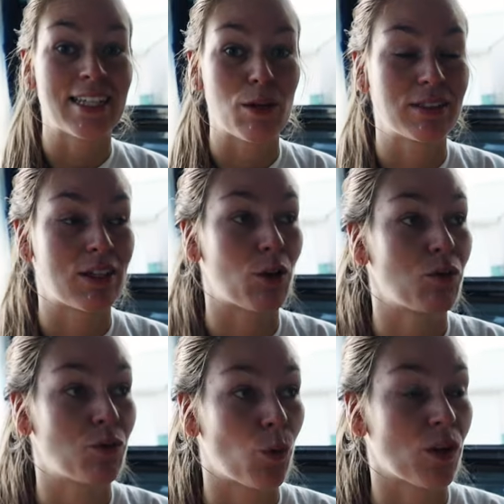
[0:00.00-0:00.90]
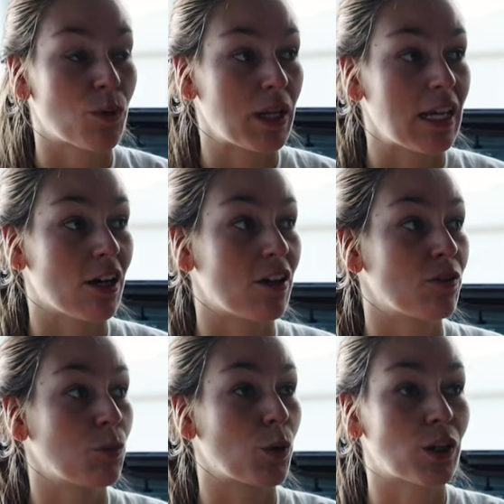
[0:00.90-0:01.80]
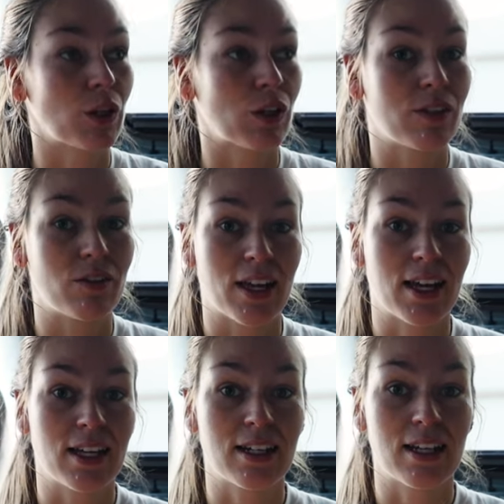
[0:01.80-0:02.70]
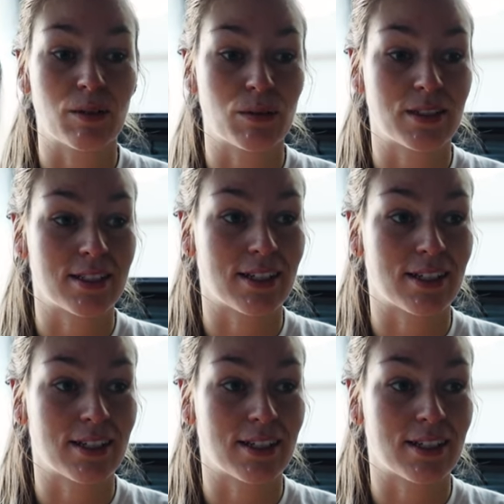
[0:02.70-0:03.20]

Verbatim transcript: That was our fourth week of working on the van and